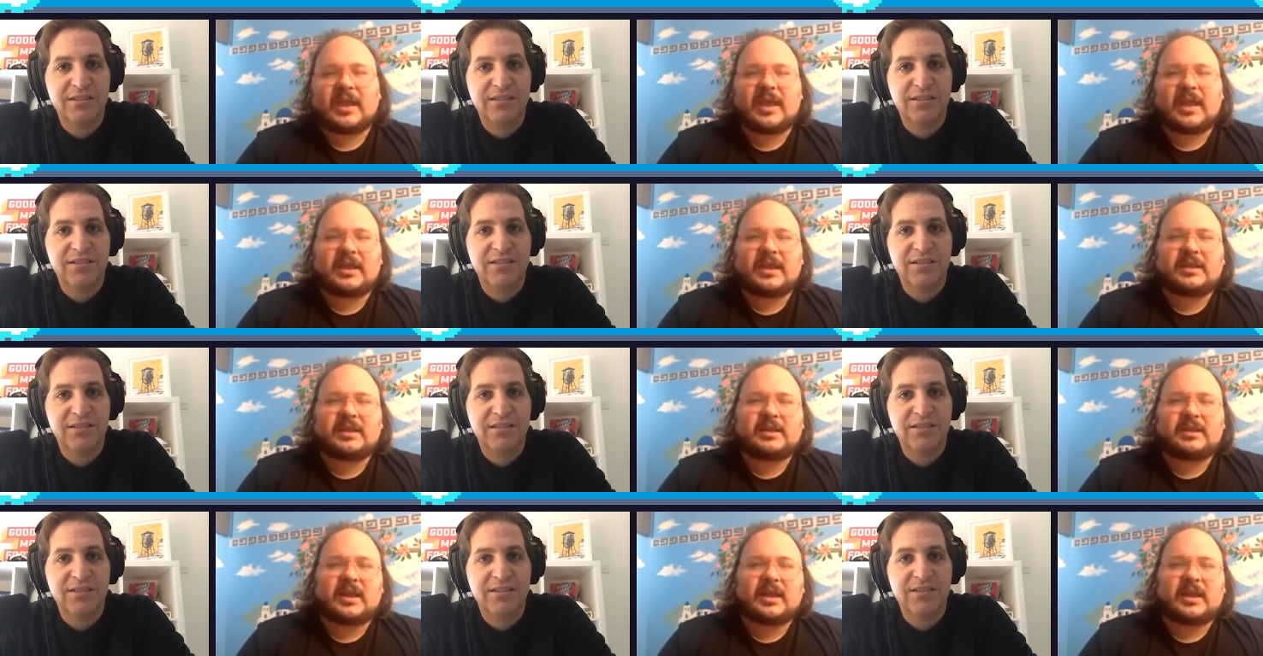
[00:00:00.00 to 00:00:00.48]

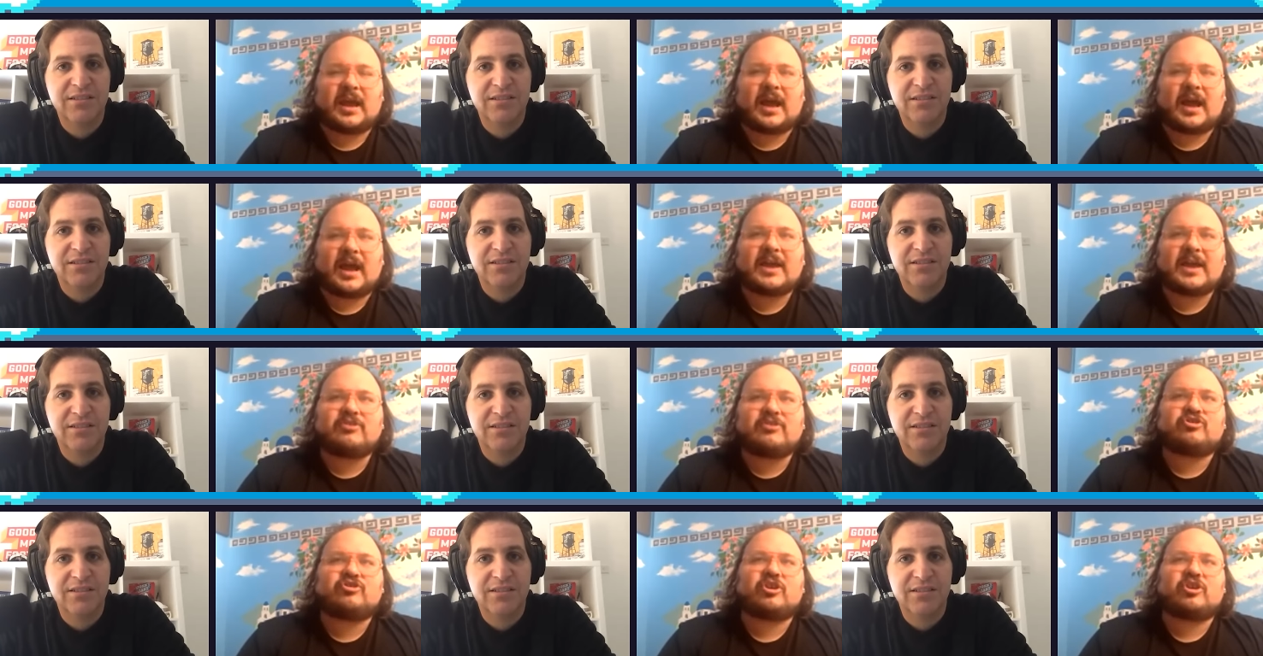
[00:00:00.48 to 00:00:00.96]
Speaker 1: And
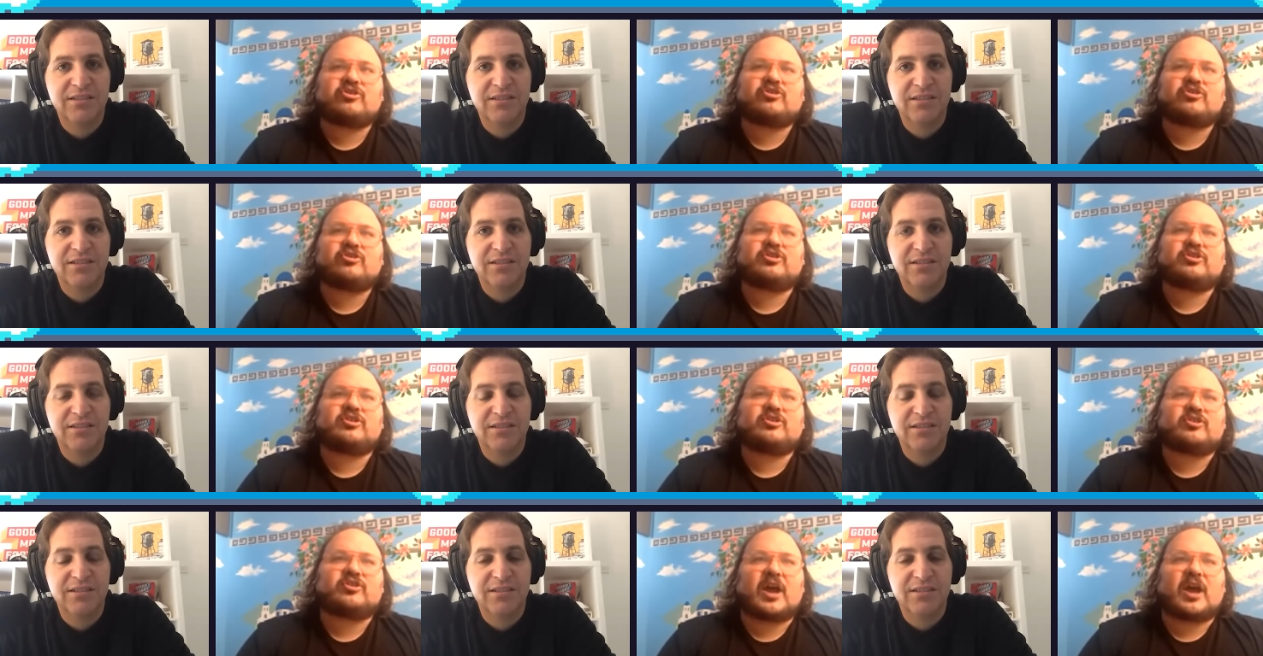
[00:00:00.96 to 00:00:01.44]
I
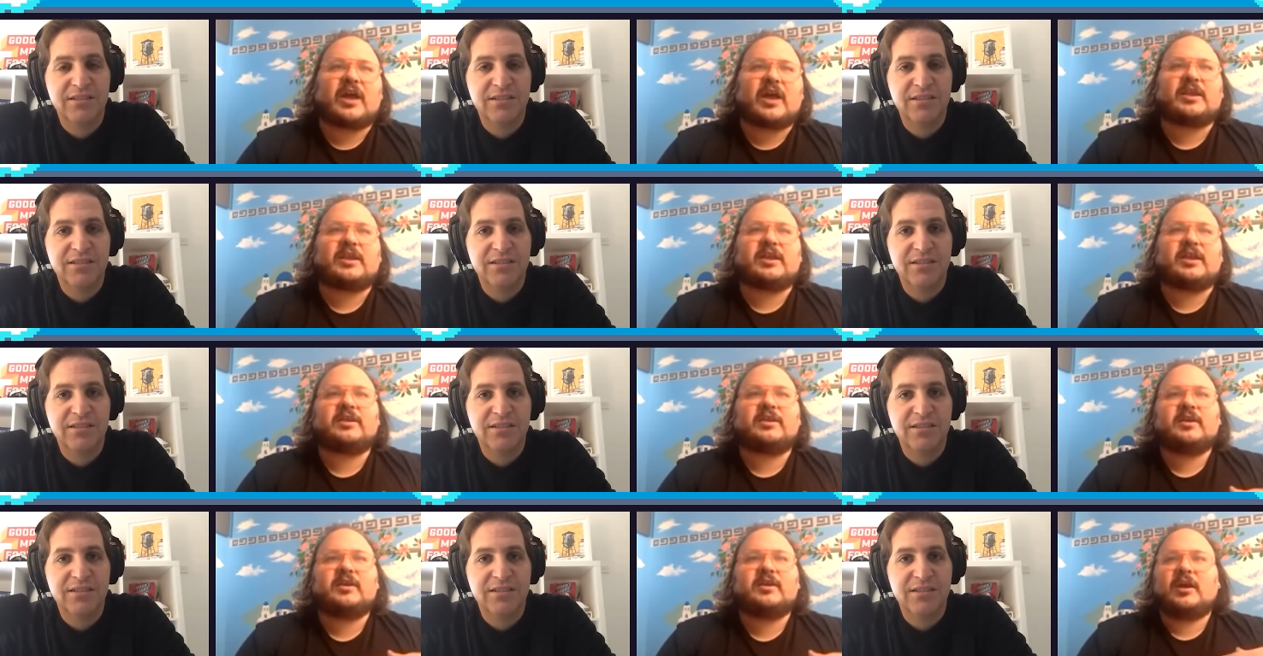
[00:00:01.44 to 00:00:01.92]
just
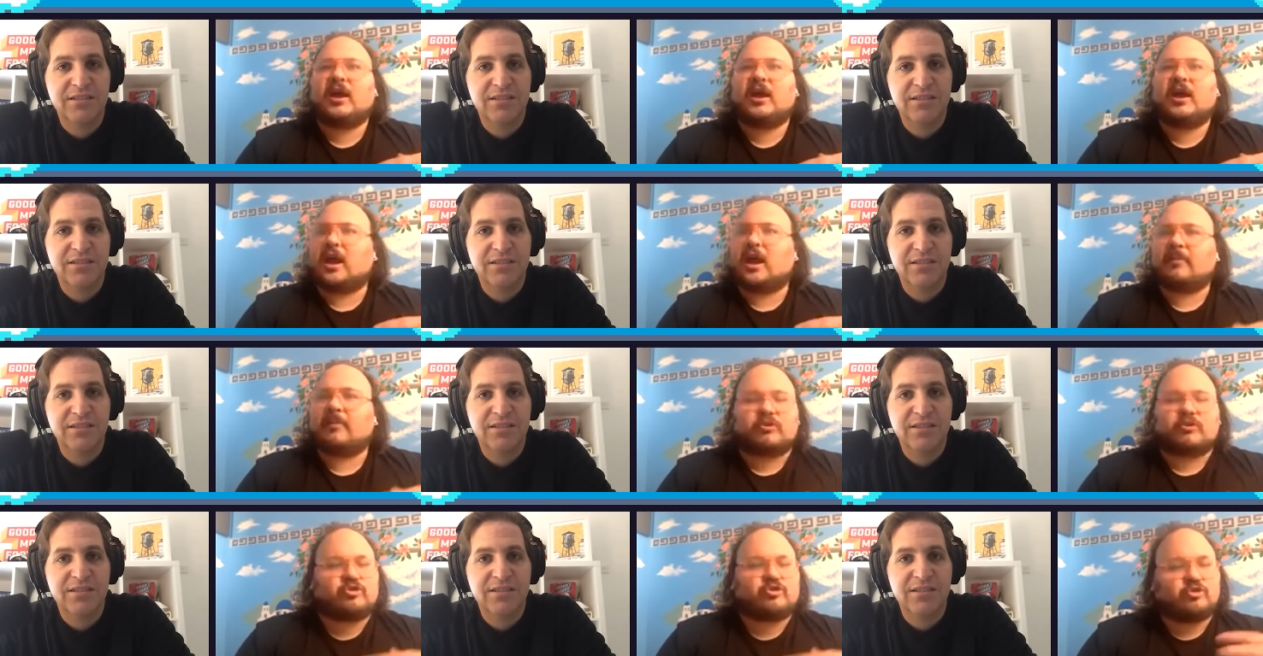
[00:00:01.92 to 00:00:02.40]
decided
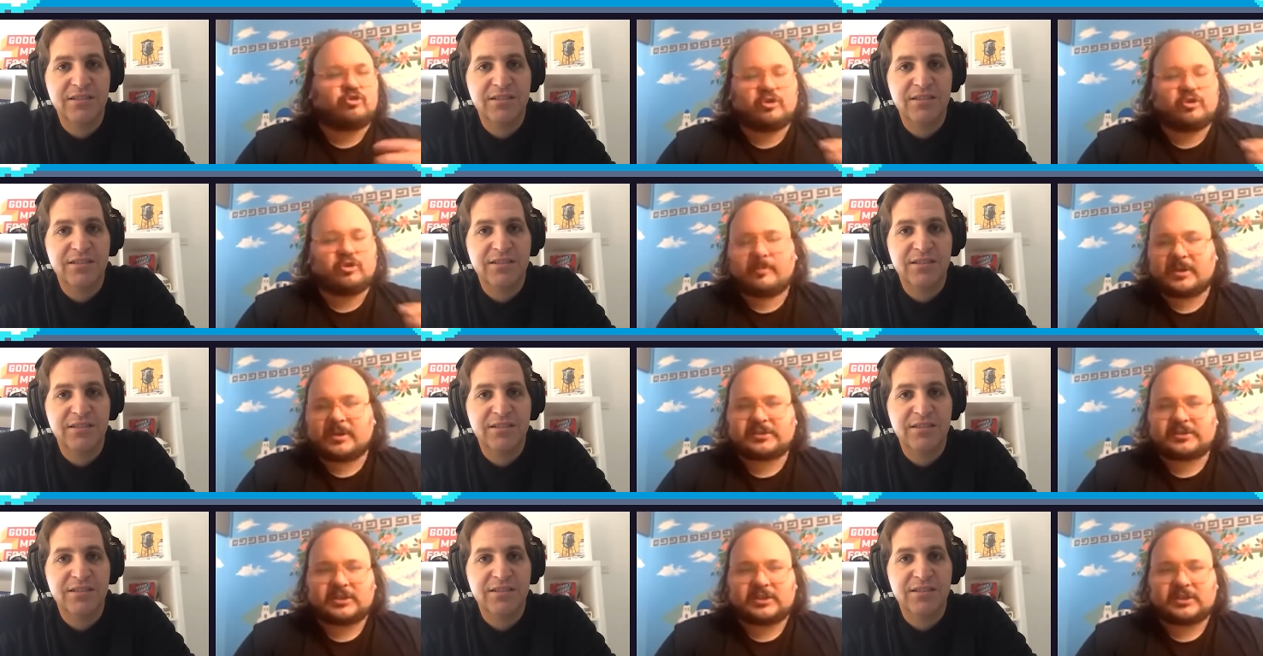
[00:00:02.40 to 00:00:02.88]
I'm going to
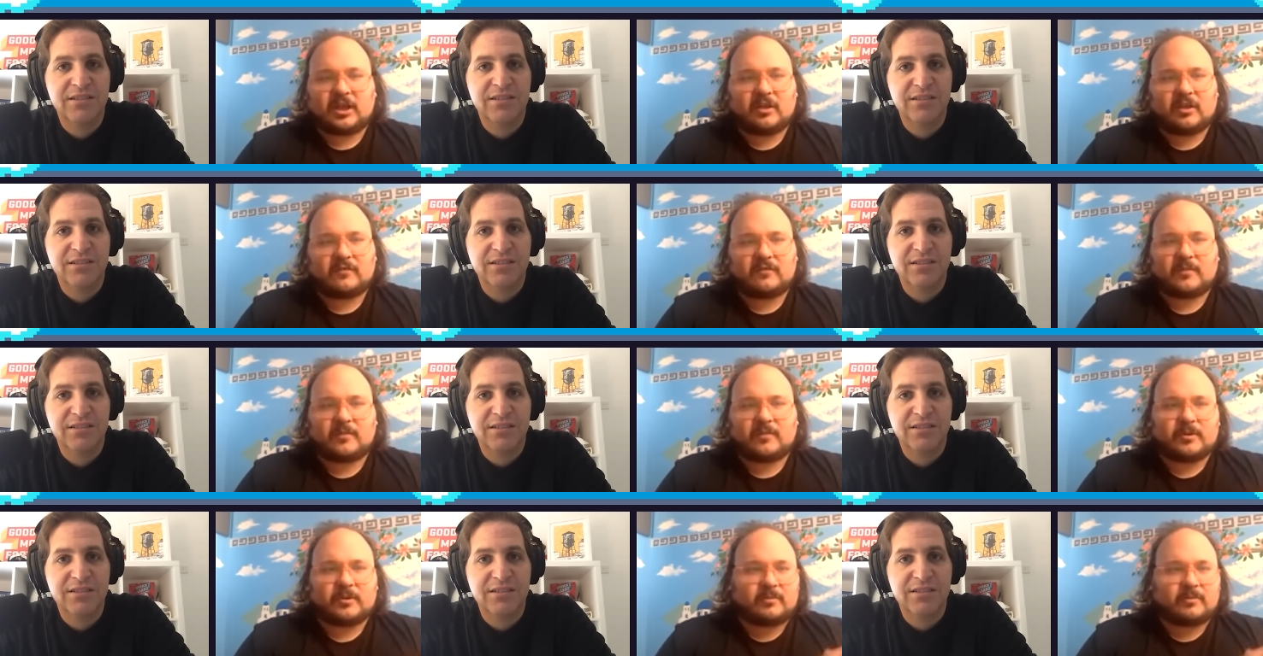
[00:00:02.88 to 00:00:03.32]
shoot it myself.